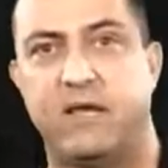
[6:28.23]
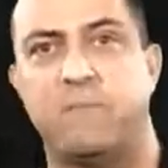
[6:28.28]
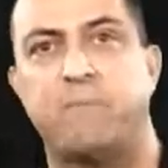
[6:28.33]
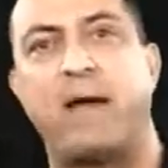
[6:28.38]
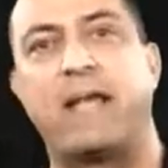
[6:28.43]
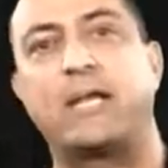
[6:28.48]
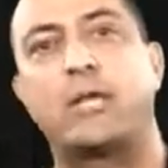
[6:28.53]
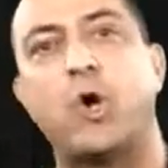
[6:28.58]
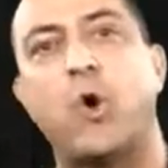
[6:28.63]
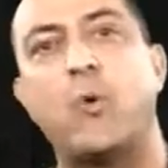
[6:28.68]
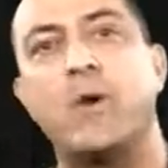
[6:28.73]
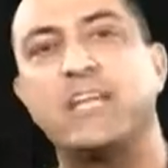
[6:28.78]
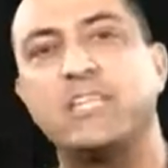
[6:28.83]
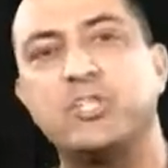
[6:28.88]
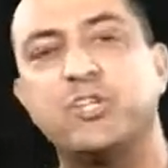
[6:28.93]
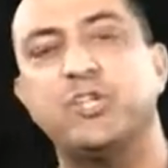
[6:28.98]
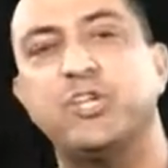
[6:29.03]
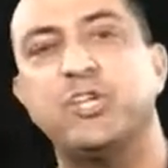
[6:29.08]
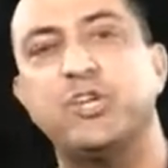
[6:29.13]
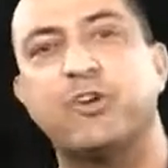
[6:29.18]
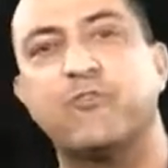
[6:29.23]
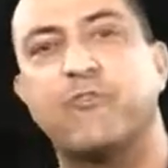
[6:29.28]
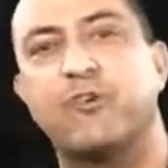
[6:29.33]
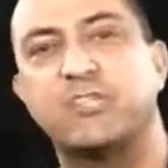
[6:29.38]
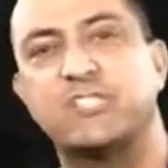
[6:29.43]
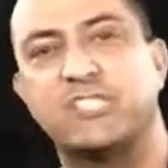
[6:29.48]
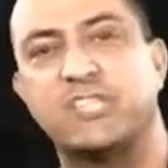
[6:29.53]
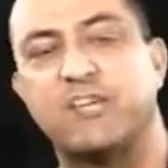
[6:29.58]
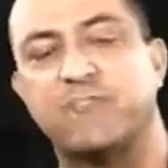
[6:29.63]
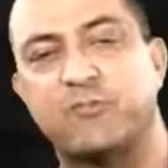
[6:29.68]
By going to the
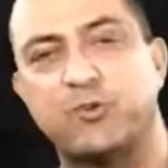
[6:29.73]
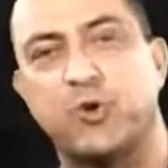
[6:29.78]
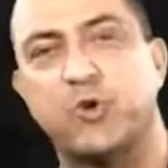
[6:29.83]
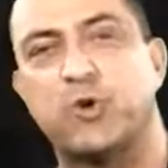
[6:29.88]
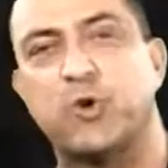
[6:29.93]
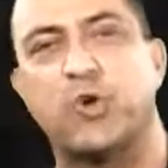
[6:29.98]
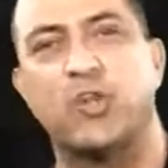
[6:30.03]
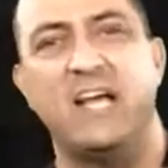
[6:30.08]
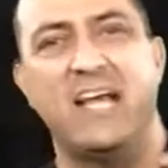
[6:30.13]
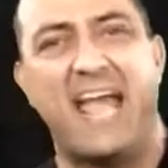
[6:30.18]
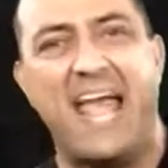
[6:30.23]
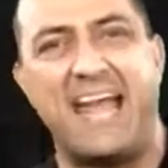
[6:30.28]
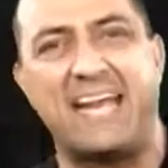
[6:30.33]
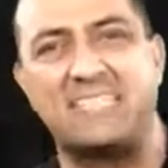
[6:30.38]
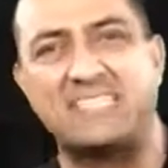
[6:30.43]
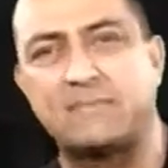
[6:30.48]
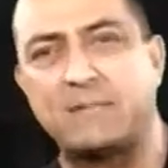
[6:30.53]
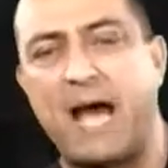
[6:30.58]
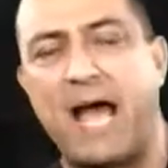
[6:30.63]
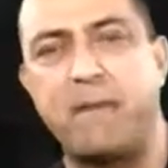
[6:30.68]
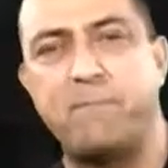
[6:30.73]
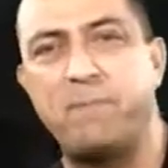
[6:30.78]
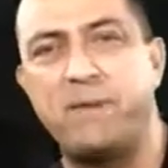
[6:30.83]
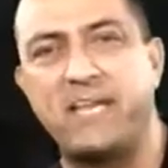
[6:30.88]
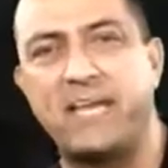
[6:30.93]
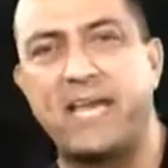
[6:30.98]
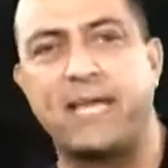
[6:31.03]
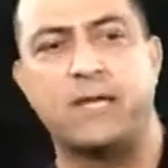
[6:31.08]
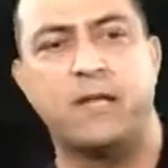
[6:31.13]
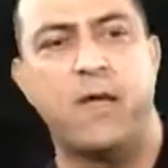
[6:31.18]
University of Google and
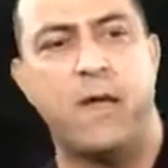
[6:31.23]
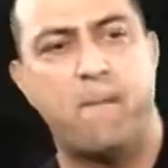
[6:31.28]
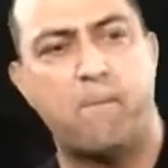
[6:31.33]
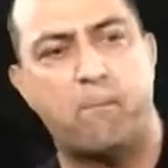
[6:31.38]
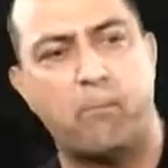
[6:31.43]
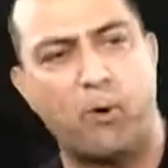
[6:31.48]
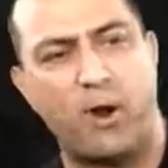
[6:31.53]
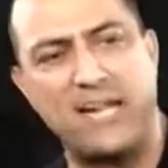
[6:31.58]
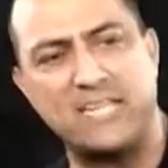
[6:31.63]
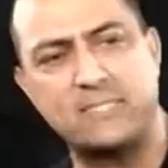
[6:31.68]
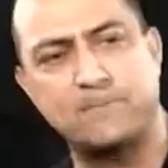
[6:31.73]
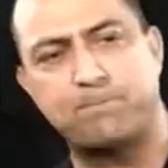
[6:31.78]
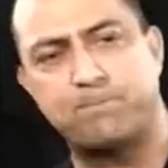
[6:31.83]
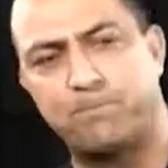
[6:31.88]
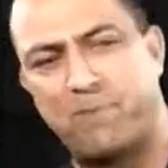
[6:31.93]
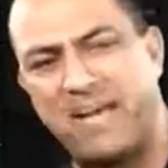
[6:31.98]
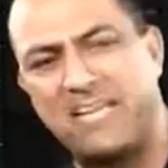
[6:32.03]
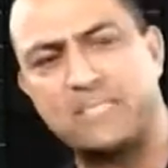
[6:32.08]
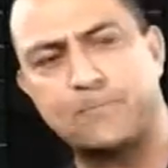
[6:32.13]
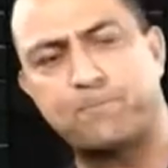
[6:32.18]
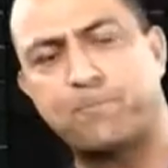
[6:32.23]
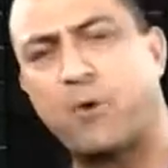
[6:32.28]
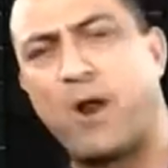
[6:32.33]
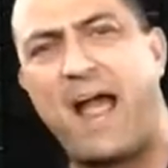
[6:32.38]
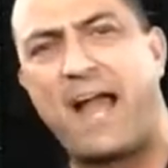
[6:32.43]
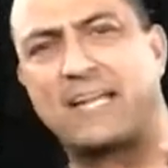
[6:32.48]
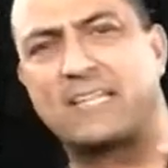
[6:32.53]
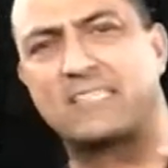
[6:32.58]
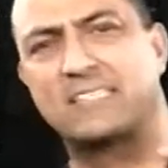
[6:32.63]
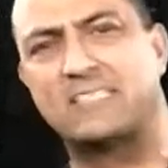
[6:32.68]
typing in best
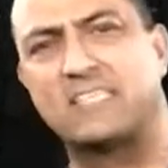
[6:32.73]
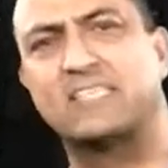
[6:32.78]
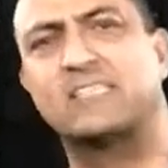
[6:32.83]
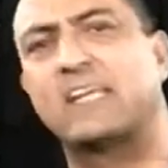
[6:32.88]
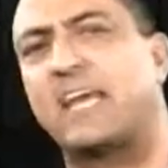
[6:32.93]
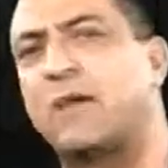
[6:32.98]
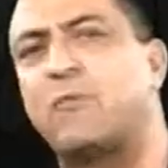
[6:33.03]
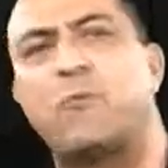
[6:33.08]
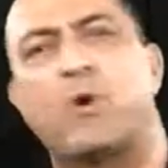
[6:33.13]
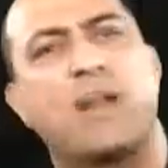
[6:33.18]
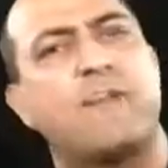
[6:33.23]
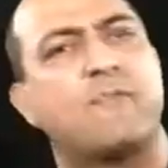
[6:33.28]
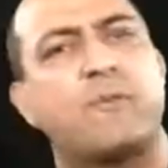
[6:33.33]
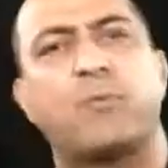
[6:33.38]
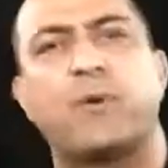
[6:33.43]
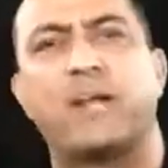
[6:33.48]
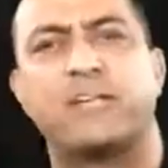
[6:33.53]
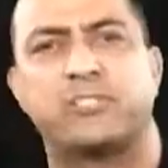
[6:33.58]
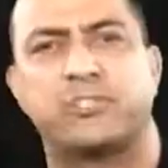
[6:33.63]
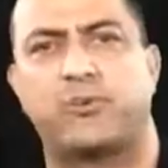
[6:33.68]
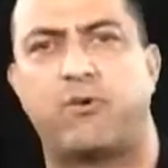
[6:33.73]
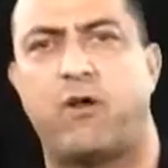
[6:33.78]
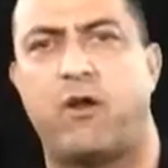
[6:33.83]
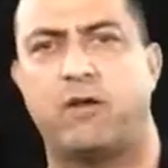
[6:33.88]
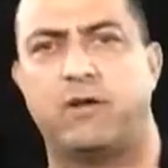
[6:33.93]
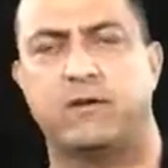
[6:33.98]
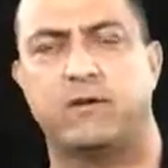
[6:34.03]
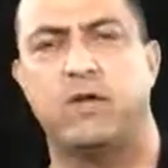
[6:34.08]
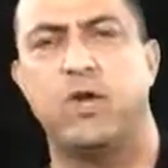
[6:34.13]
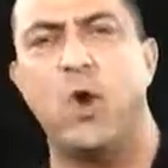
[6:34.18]
practices in whatever breaks your
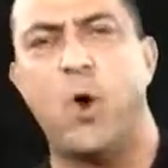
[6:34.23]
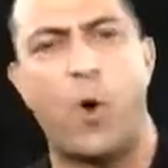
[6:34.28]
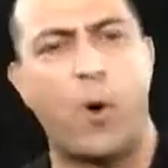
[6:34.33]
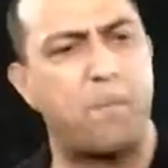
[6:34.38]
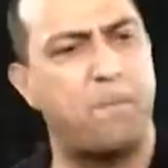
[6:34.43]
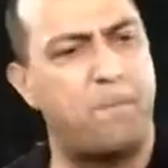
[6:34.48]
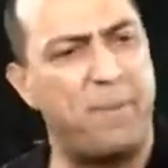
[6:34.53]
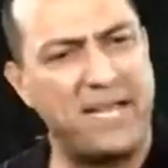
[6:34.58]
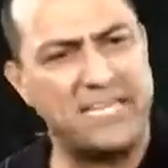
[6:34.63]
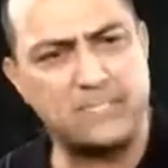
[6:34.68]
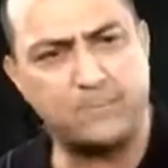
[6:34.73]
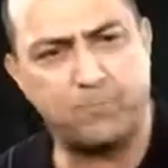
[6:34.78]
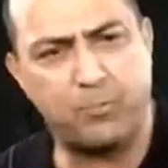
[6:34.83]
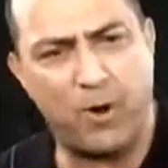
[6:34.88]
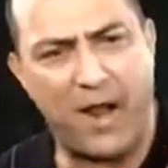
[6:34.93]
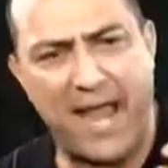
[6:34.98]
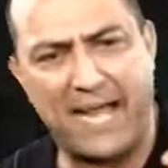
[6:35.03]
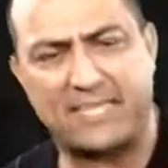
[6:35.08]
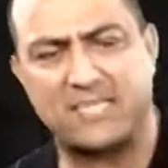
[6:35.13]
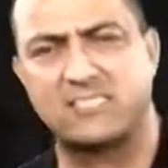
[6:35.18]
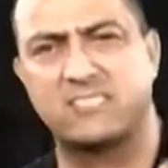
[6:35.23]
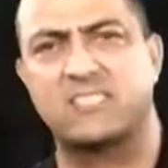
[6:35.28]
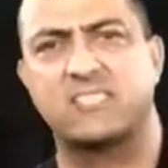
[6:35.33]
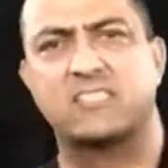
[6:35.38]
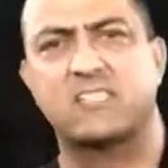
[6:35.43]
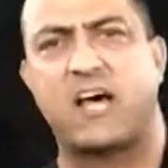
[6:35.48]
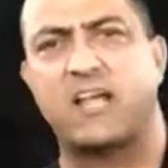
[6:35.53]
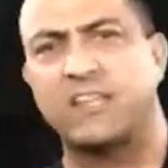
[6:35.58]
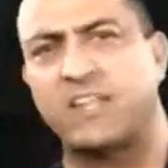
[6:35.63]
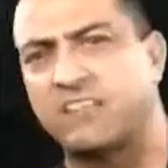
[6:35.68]
heart. Or best
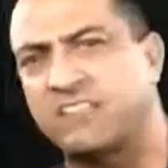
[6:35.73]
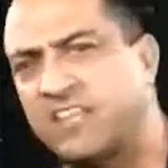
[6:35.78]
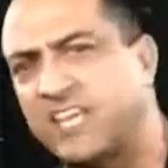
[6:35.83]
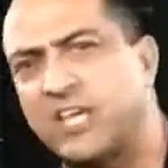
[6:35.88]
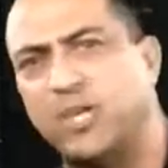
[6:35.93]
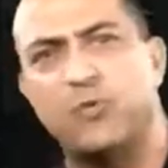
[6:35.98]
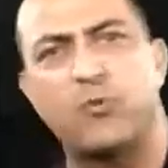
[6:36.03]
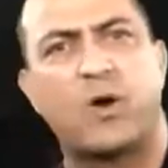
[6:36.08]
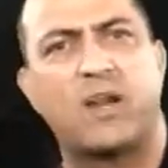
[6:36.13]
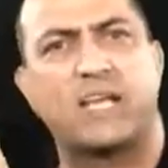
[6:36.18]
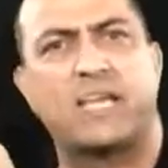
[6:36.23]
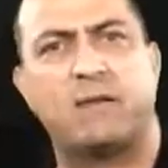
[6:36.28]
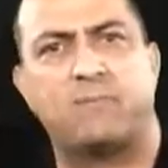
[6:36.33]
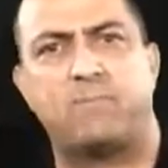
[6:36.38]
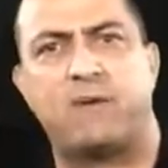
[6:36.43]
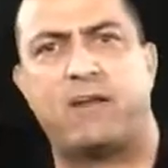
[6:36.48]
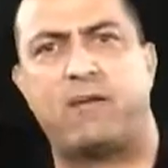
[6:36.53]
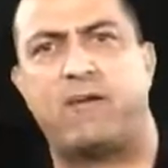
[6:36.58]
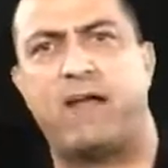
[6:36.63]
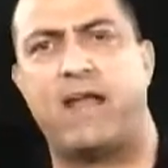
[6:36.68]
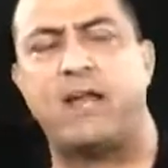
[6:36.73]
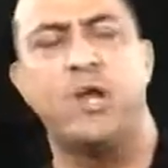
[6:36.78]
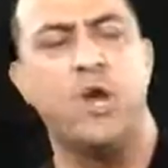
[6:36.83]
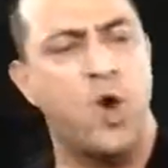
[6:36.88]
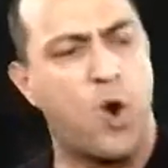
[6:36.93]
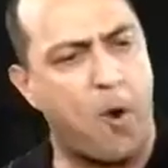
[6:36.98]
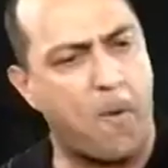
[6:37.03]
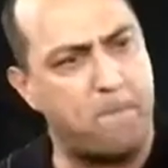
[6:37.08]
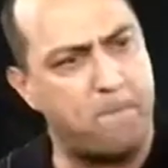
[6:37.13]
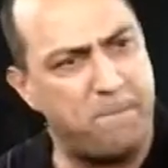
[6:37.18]
practices on the thing you want to get better at.
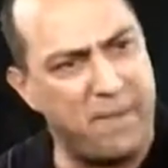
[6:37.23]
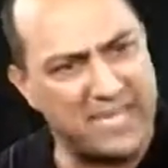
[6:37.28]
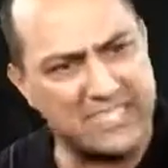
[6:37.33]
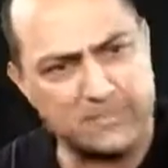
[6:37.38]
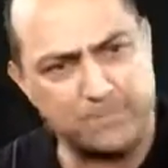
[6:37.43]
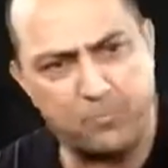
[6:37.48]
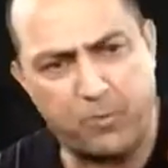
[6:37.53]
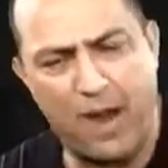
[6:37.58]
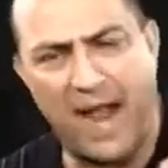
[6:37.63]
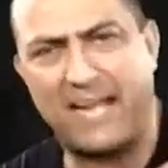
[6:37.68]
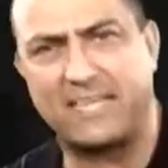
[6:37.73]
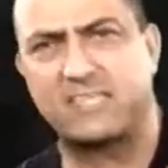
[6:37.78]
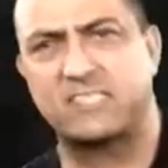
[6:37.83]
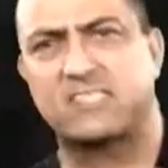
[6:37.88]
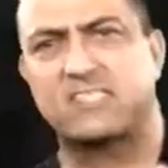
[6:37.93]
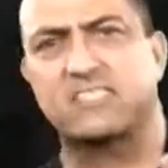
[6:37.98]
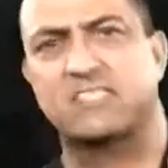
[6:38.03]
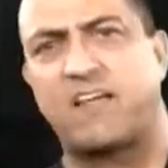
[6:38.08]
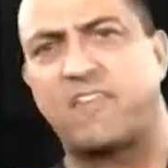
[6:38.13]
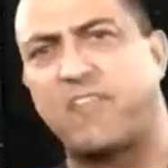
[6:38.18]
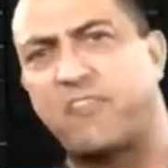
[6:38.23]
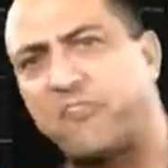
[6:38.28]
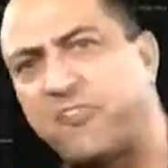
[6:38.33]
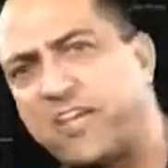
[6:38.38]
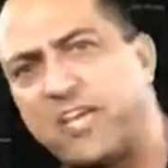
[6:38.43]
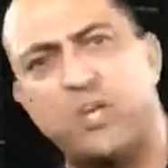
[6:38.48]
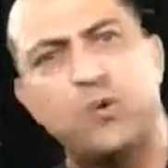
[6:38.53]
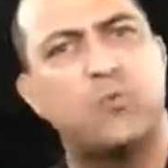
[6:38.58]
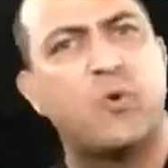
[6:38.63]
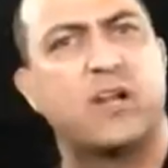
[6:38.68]
Or best practices on the
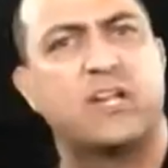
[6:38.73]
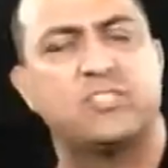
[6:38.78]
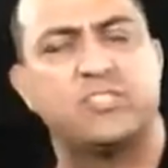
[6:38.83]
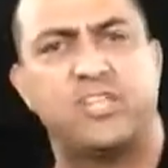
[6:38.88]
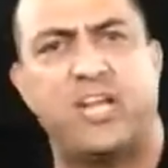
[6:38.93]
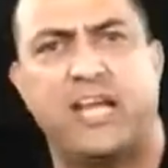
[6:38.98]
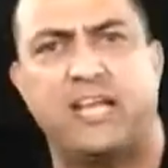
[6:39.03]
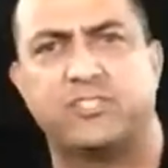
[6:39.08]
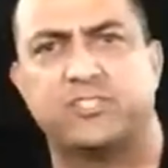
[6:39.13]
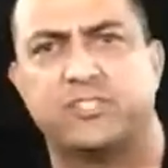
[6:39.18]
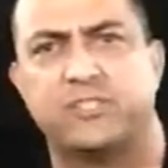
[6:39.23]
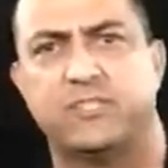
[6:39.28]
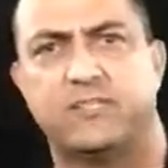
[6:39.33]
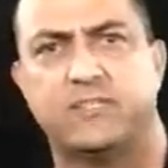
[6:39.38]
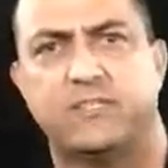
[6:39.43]
thing you want to change.